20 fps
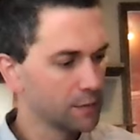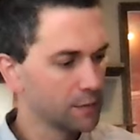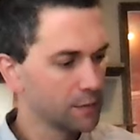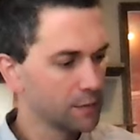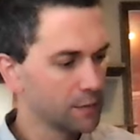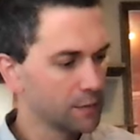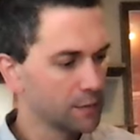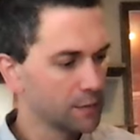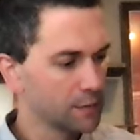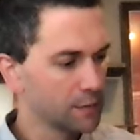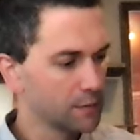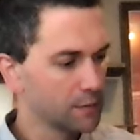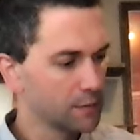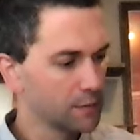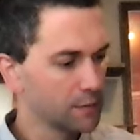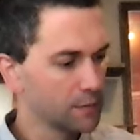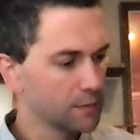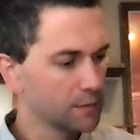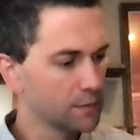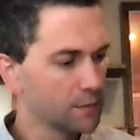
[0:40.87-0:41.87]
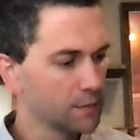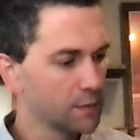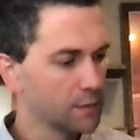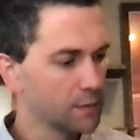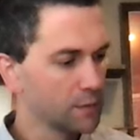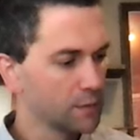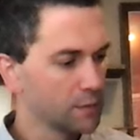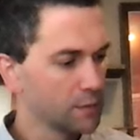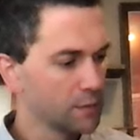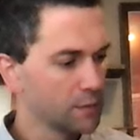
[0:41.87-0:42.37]

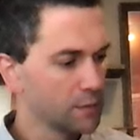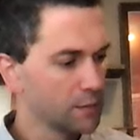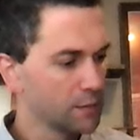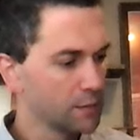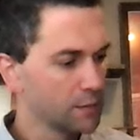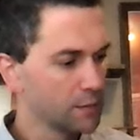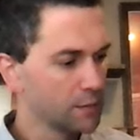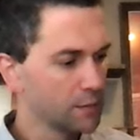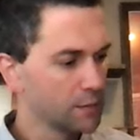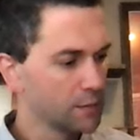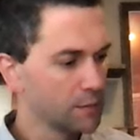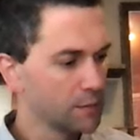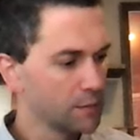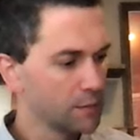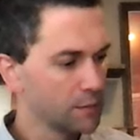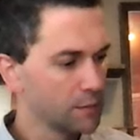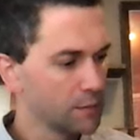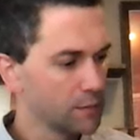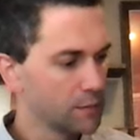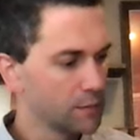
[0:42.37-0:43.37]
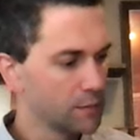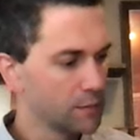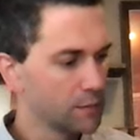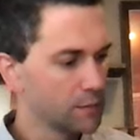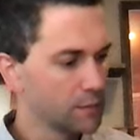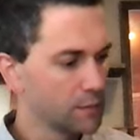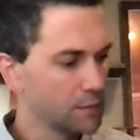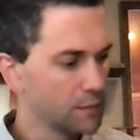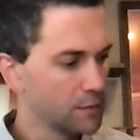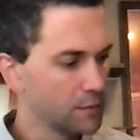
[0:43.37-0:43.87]

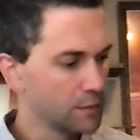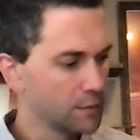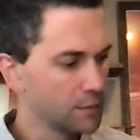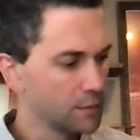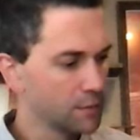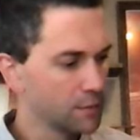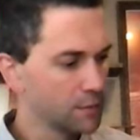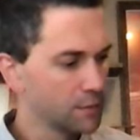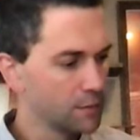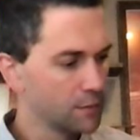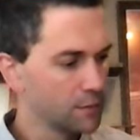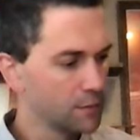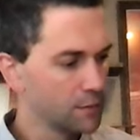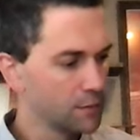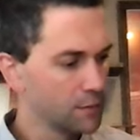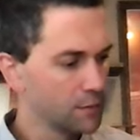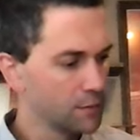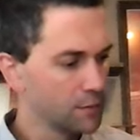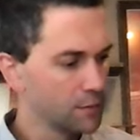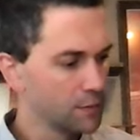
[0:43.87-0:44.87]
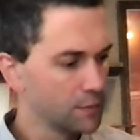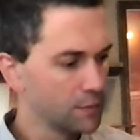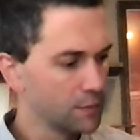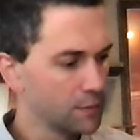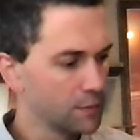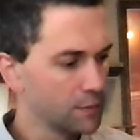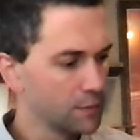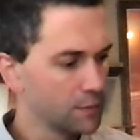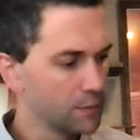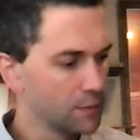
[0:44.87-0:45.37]

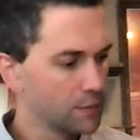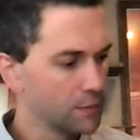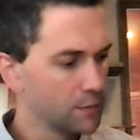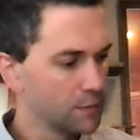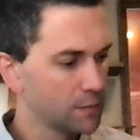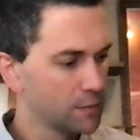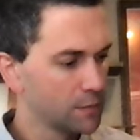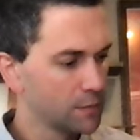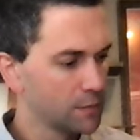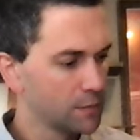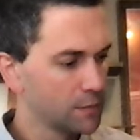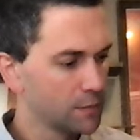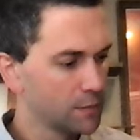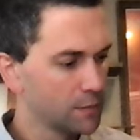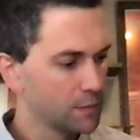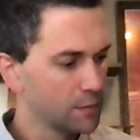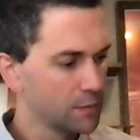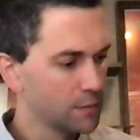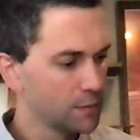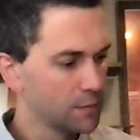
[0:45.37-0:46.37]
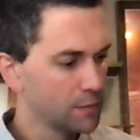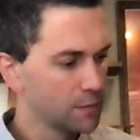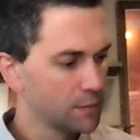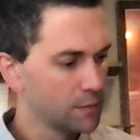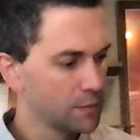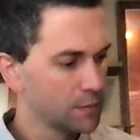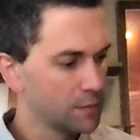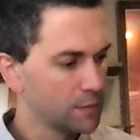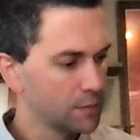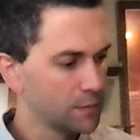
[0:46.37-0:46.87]

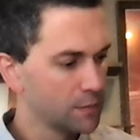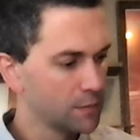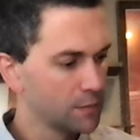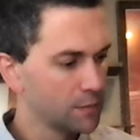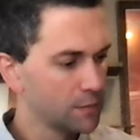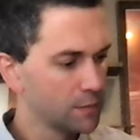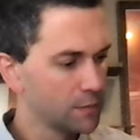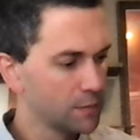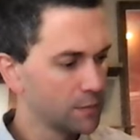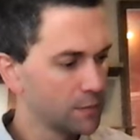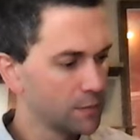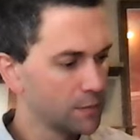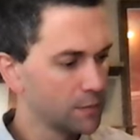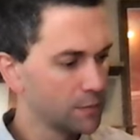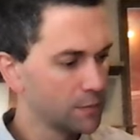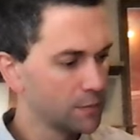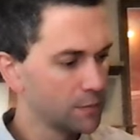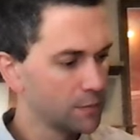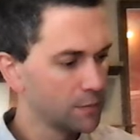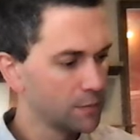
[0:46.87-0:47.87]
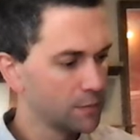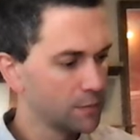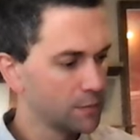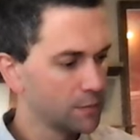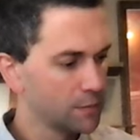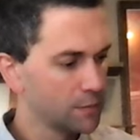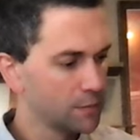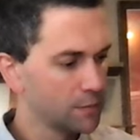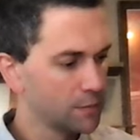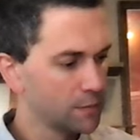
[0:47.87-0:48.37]

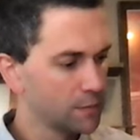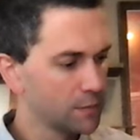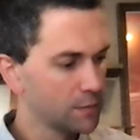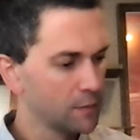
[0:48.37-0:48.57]
[no speech]